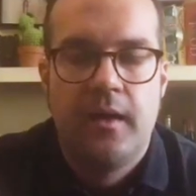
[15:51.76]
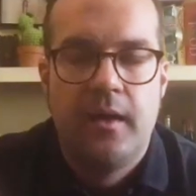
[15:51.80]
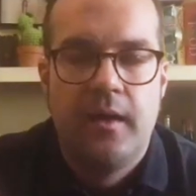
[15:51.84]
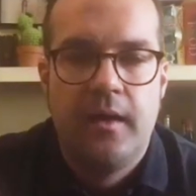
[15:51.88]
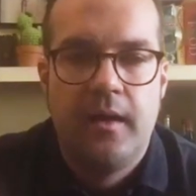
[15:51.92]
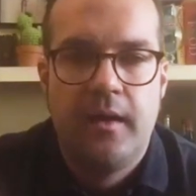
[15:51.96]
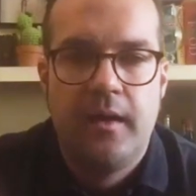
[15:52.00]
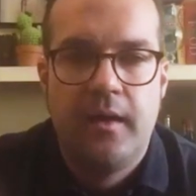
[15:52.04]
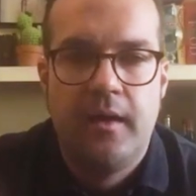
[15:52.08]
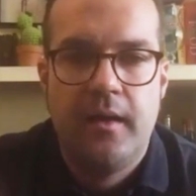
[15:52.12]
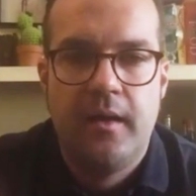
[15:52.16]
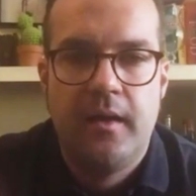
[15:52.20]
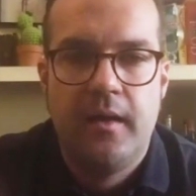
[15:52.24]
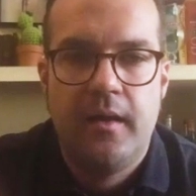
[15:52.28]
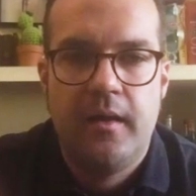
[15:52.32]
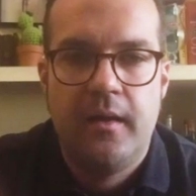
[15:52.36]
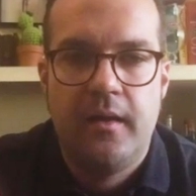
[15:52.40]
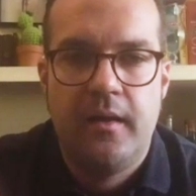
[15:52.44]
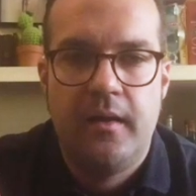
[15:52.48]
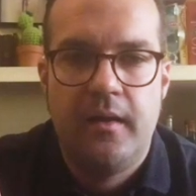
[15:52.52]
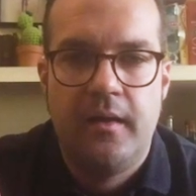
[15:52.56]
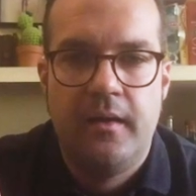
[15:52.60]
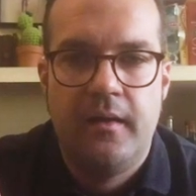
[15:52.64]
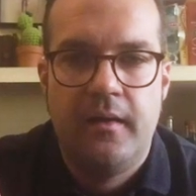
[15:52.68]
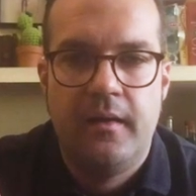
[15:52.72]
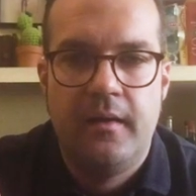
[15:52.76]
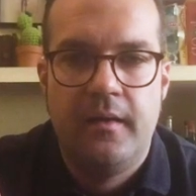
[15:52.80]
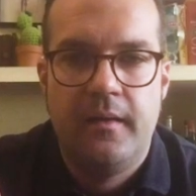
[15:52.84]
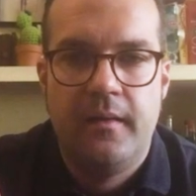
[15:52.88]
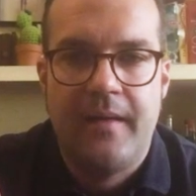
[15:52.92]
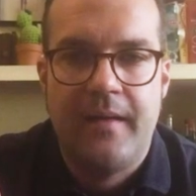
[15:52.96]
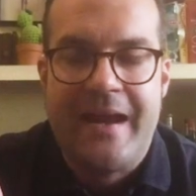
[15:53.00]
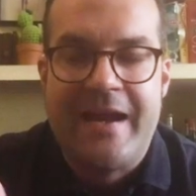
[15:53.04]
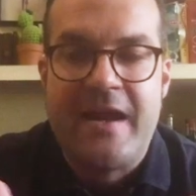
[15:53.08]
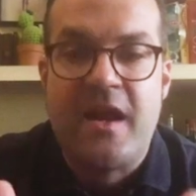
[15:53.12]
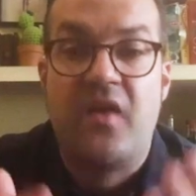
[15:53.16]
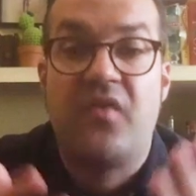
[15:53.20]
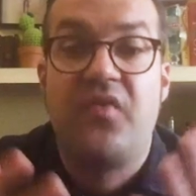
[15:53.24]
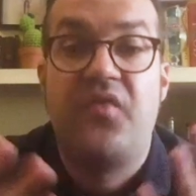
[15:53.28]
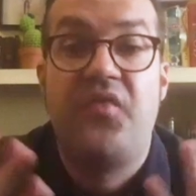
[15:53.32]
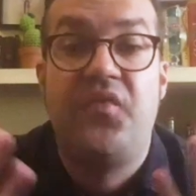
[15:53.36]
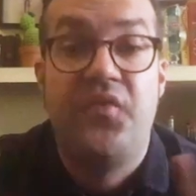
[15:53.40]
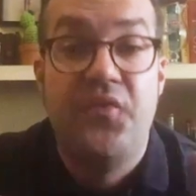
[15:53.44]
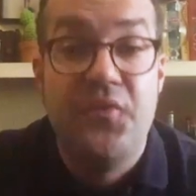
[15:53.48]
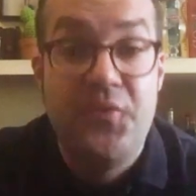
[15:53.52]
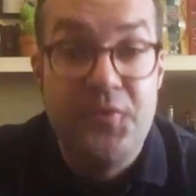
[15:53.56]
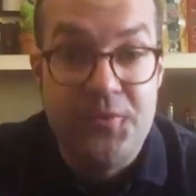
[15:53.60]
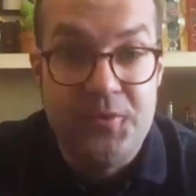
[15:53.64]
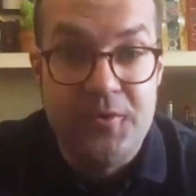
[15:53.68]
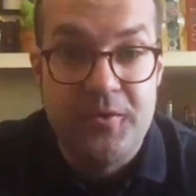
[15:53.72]
uh, enough
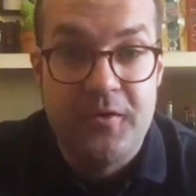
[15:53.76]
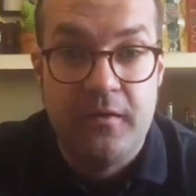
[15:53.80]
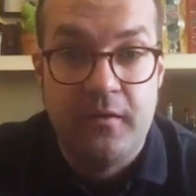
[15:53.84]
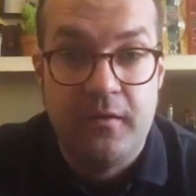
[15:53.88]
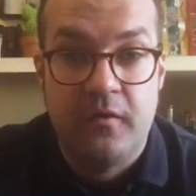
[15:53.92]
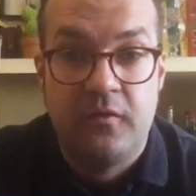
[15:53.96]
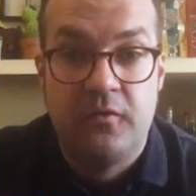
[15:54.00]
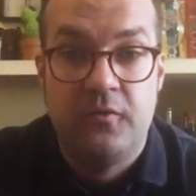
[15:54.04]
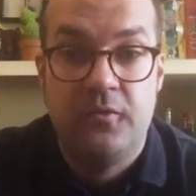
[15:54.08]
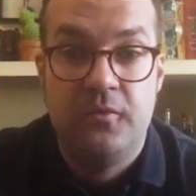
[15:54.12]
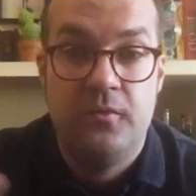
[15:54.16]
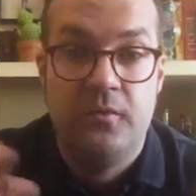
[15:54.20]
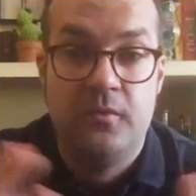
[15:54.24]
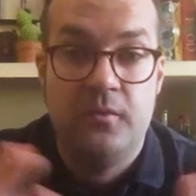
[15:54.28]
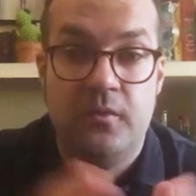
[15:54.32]
food to